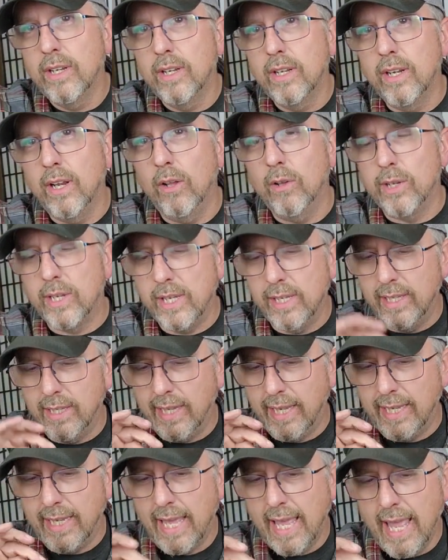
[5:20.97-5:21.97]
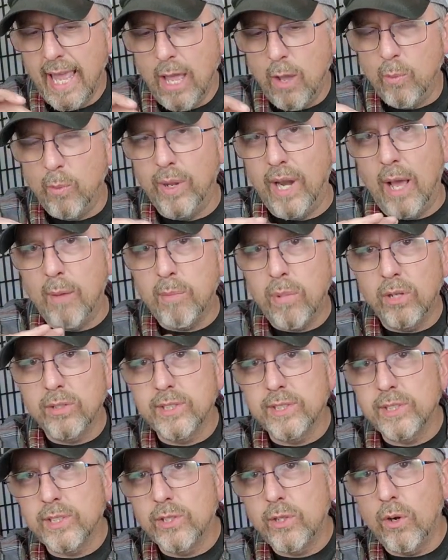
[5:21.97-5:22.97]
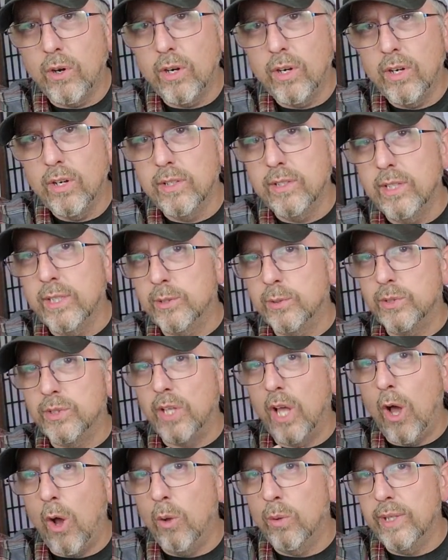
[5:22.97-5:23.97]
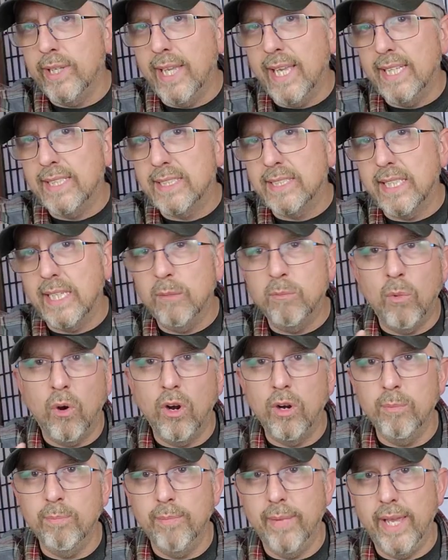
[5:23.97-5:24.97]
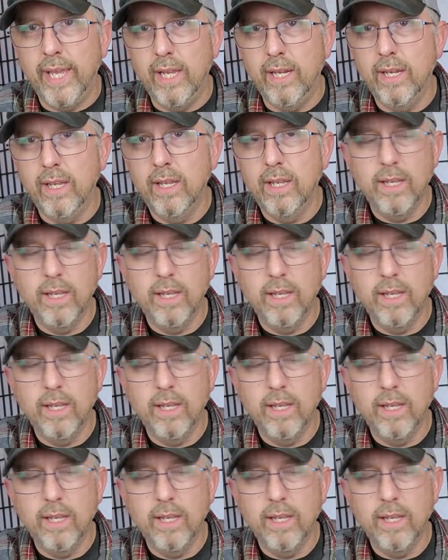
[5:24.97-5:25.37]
You know, like when I bought this guitar, this was the only SC Martin made.